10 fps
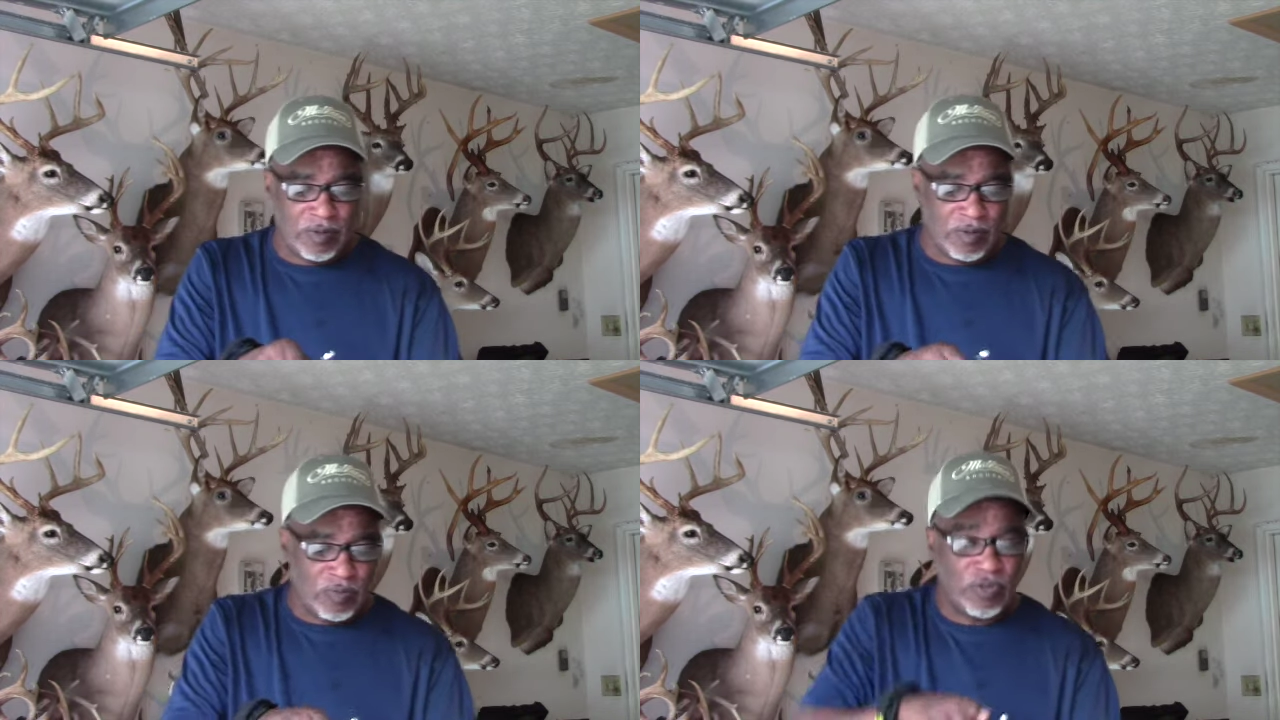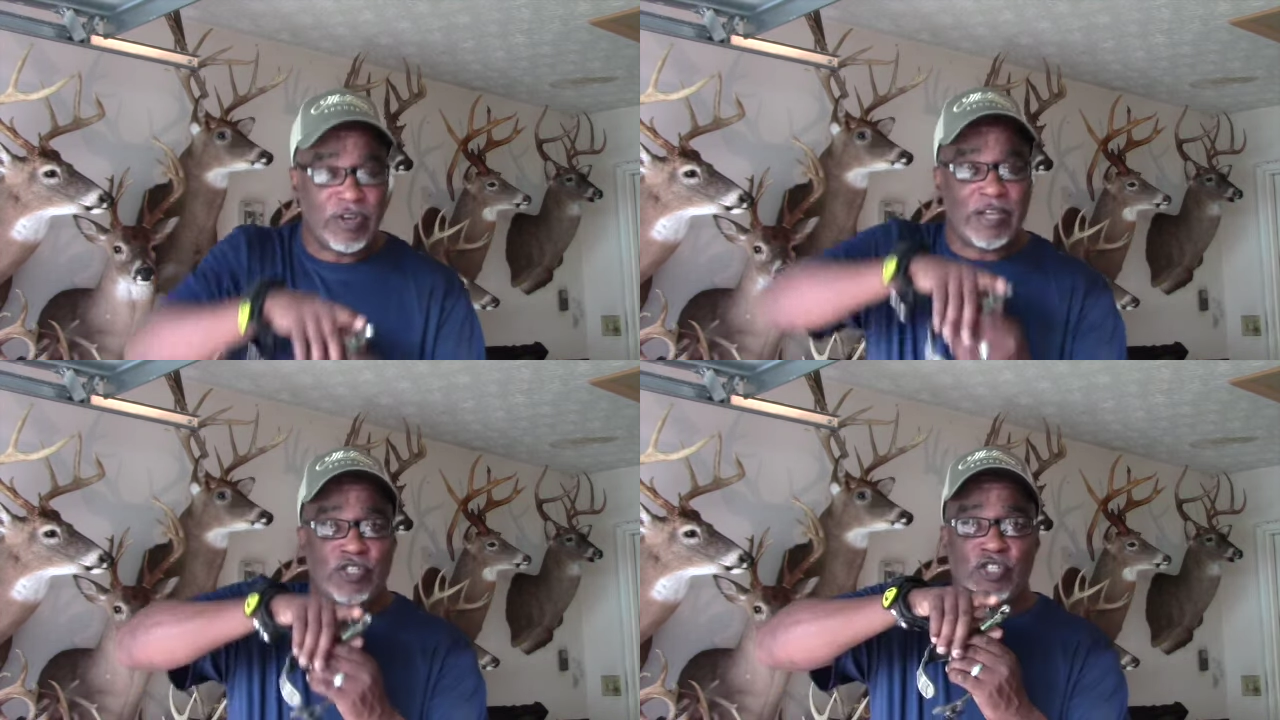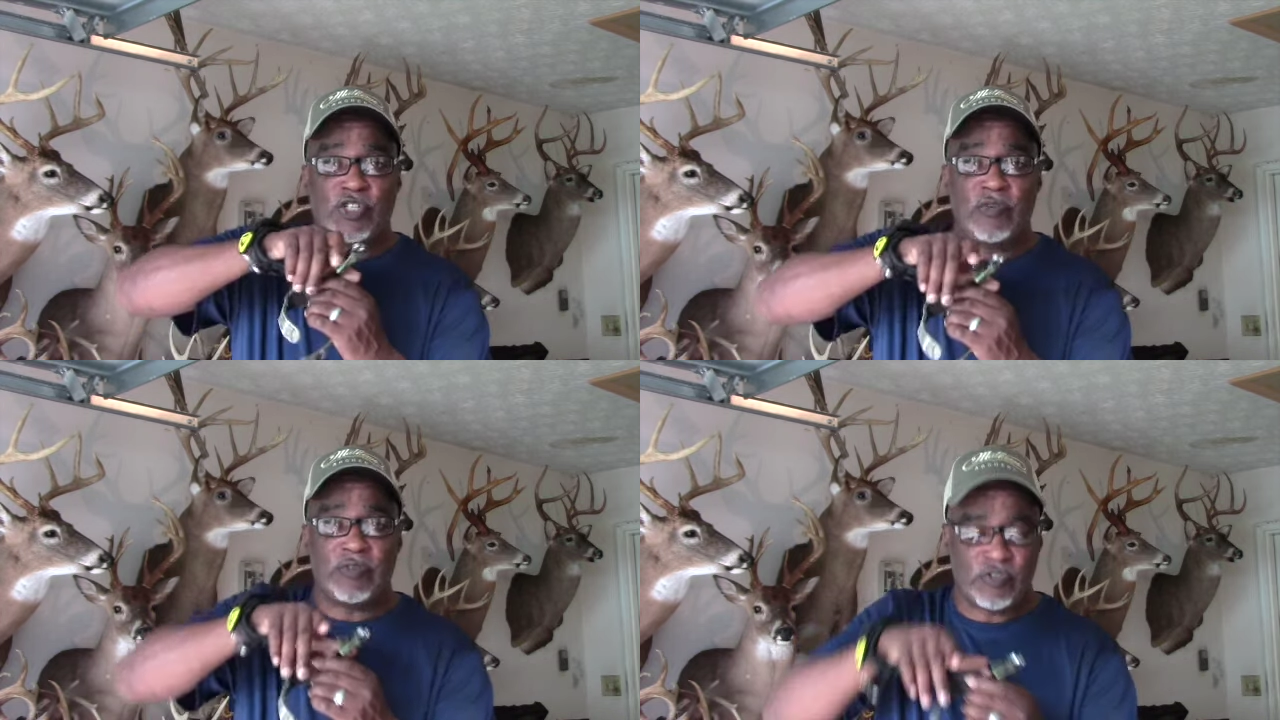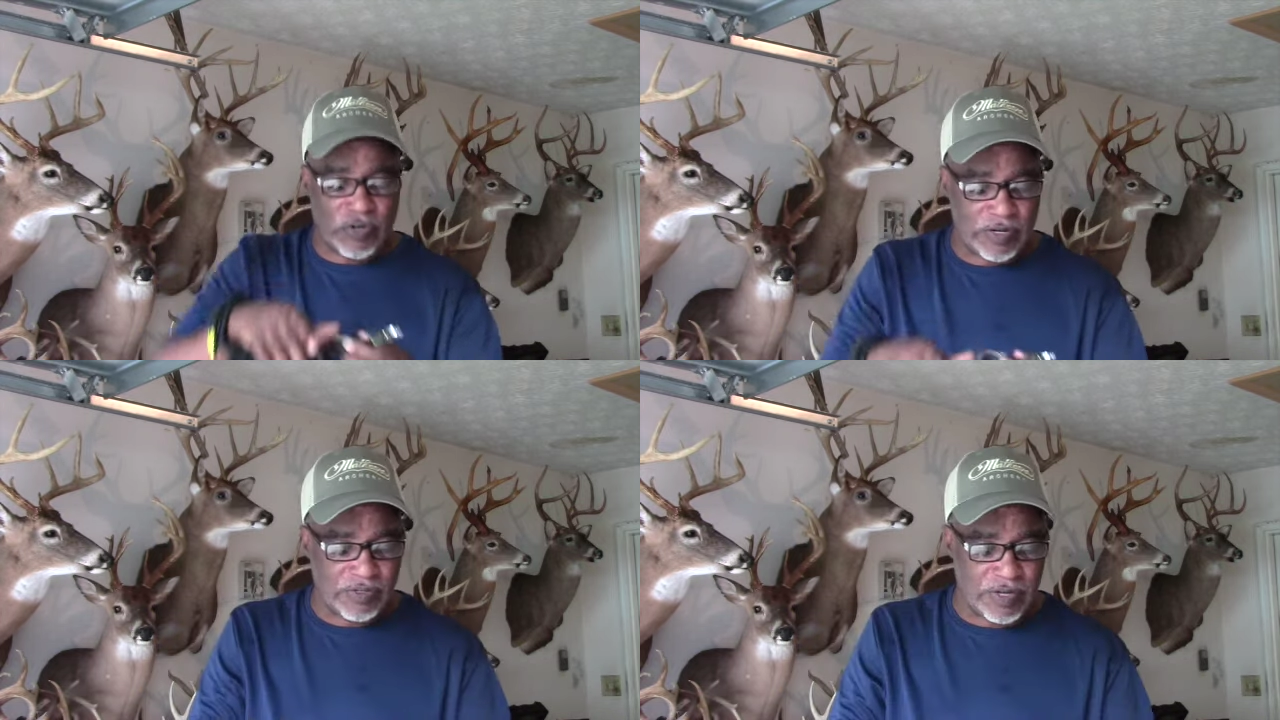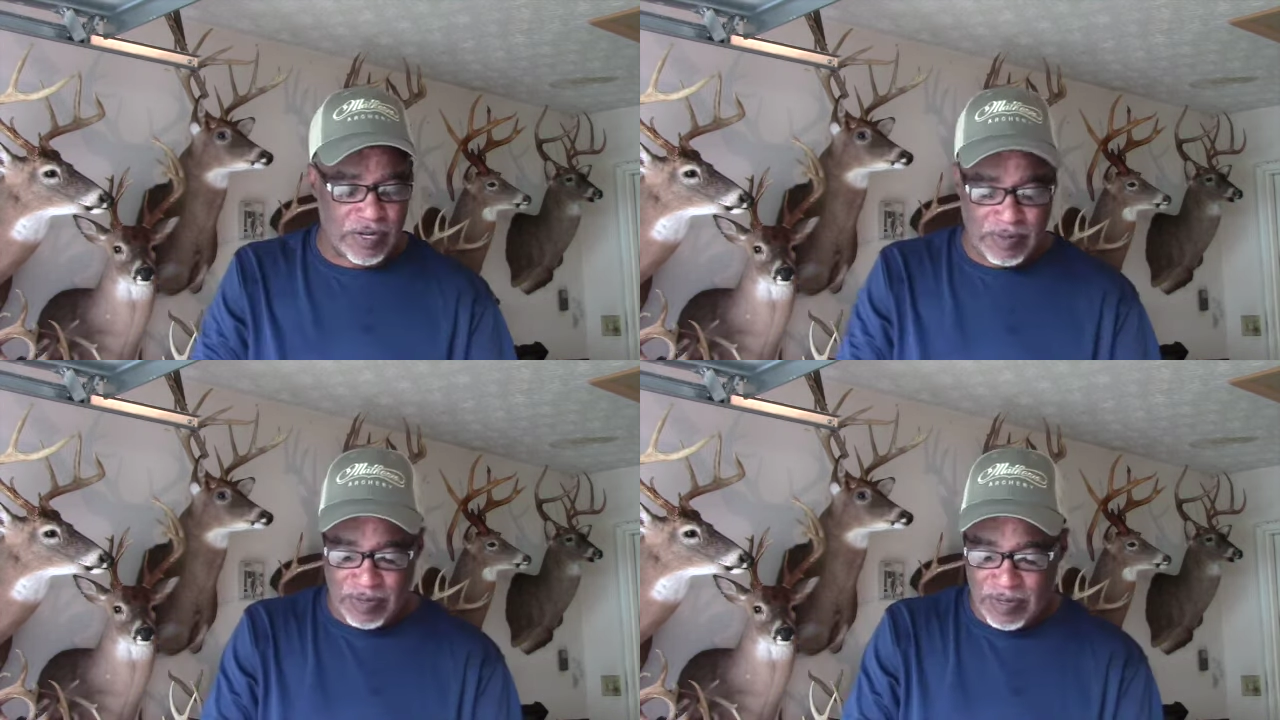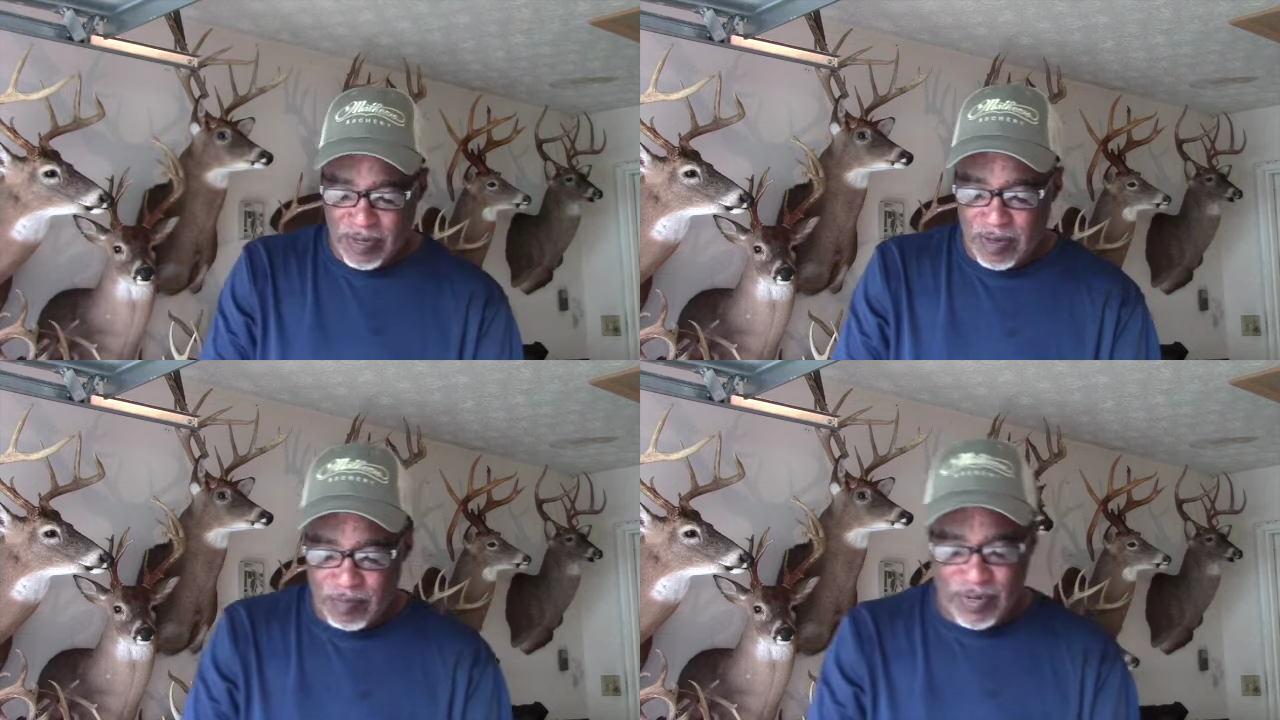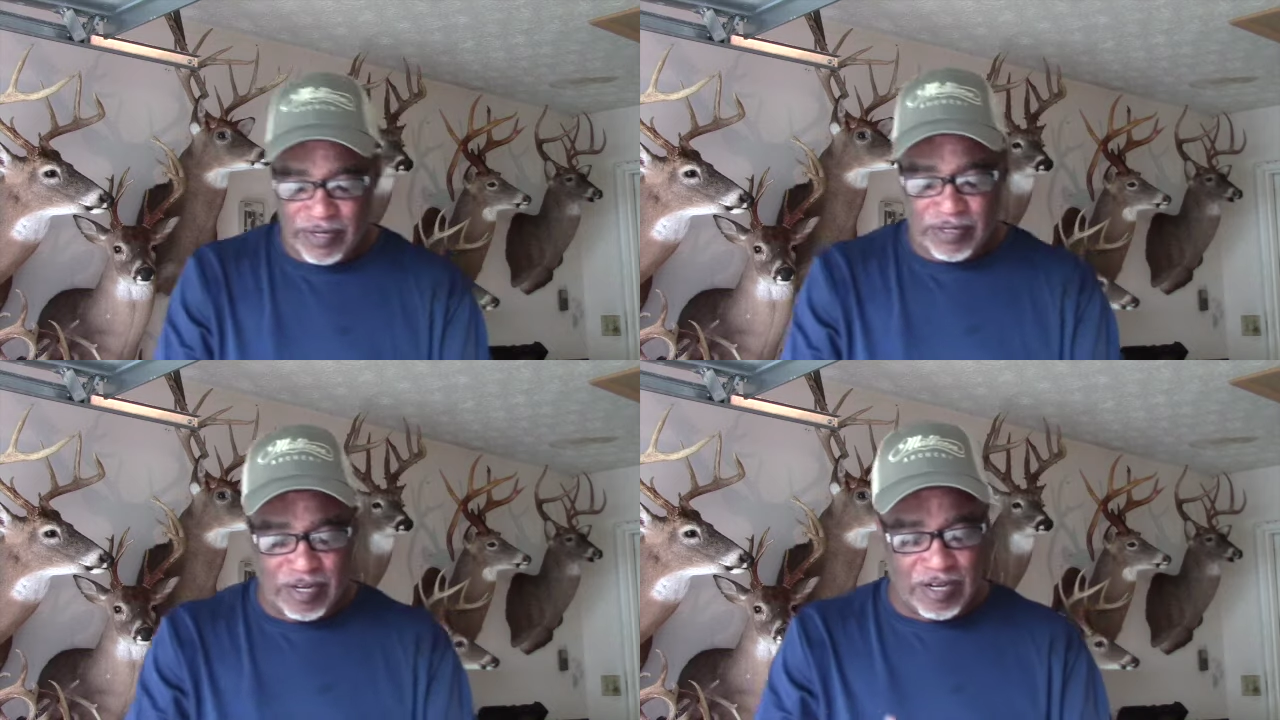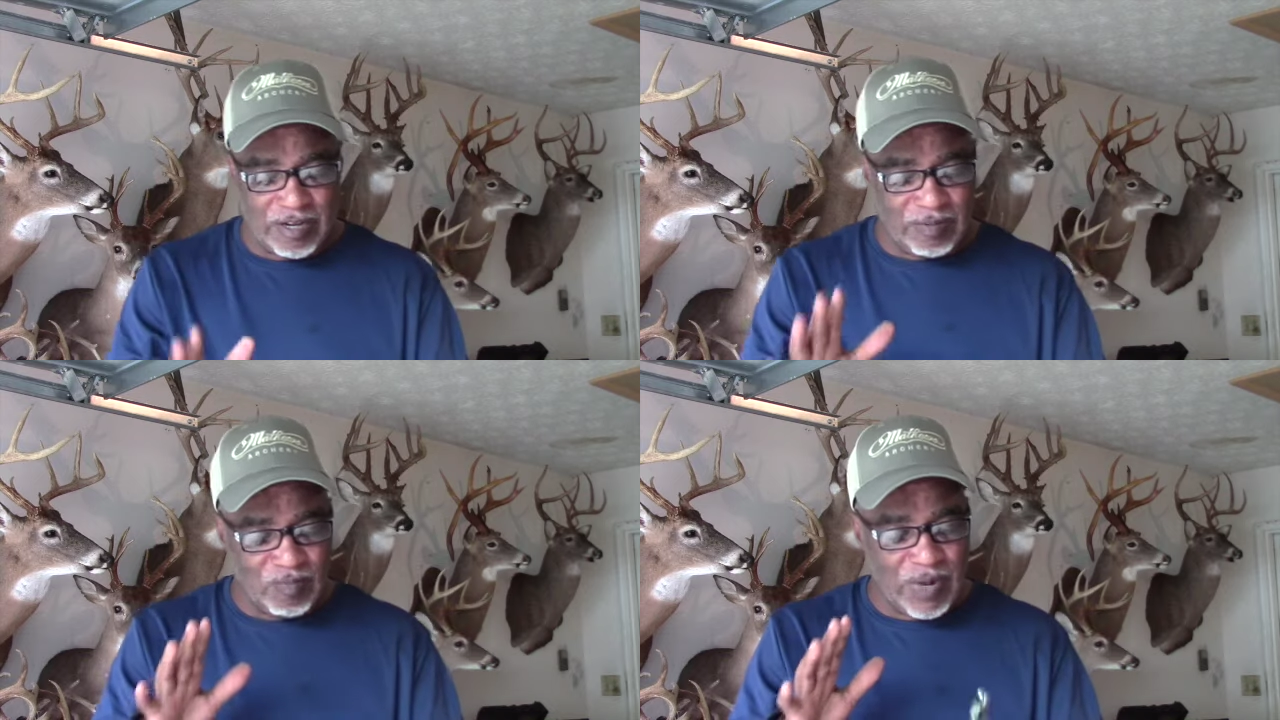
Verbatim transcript: when you're actually shooting should I say but uh,